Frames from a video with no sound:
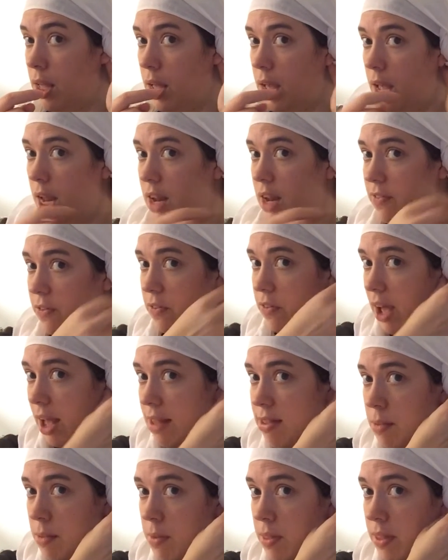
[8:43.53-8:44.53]
And if you've got
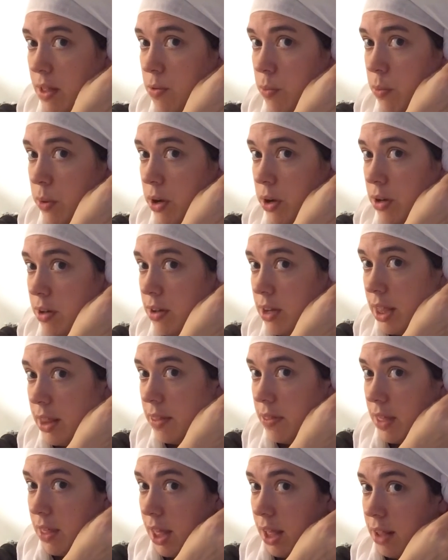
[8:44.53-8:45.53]
some of these weird
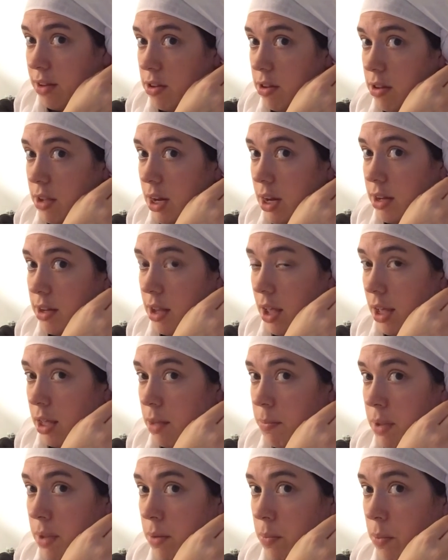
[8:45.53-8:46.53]
things, just kind of tuck
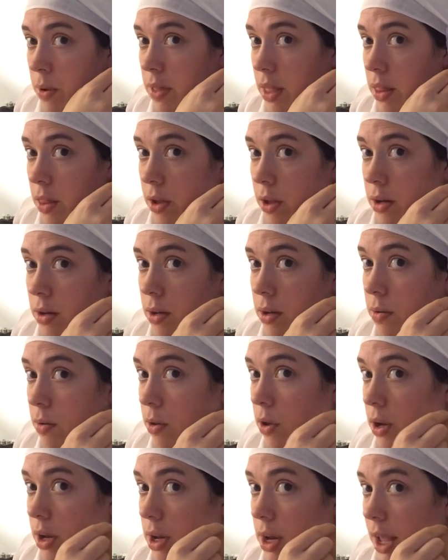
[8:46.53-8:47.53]
them in where they
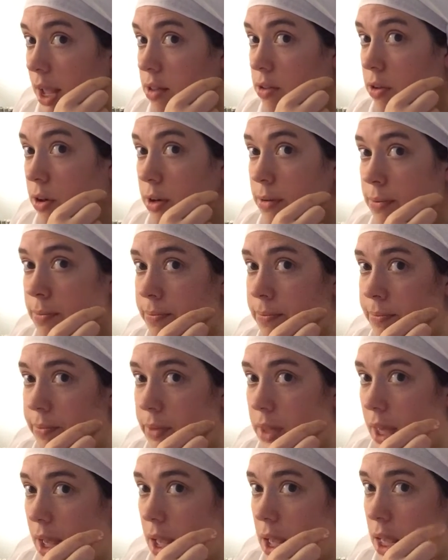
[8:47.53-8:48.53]
look nicer,
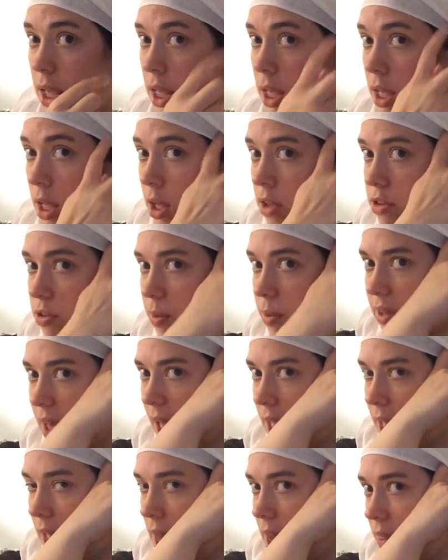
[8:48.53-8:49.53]
okay? So we
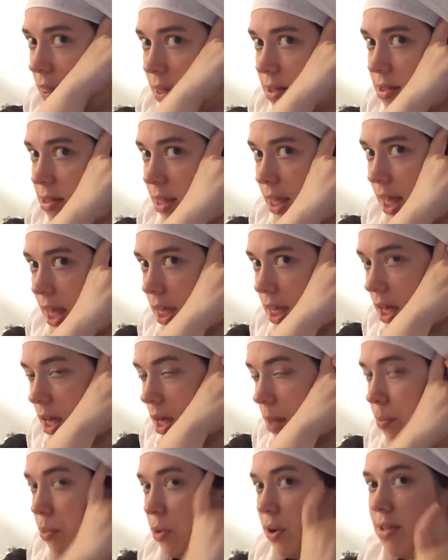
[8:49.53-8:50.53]
got kind of this like
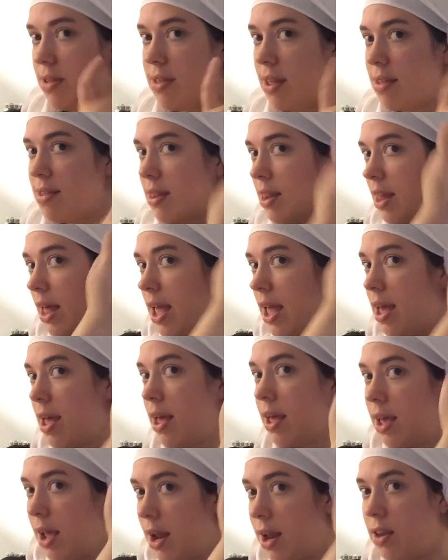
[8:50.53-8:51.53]
Princess Leia
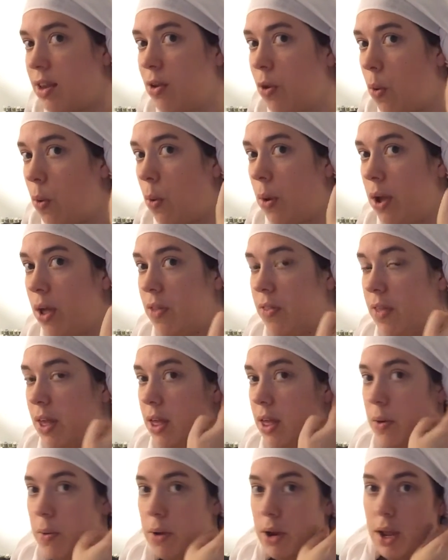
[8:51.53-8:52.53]
kind of coil thing
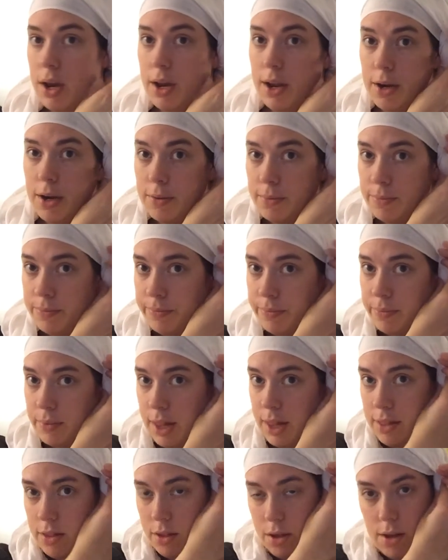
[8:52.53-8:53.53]
going on here. And
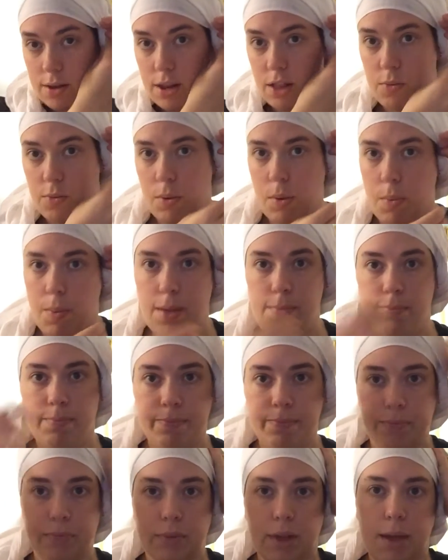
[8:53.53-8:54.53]
that's good, that's what we want,
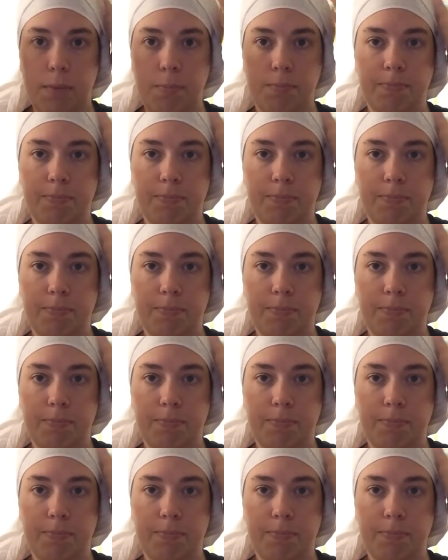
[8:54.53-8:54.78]
okay?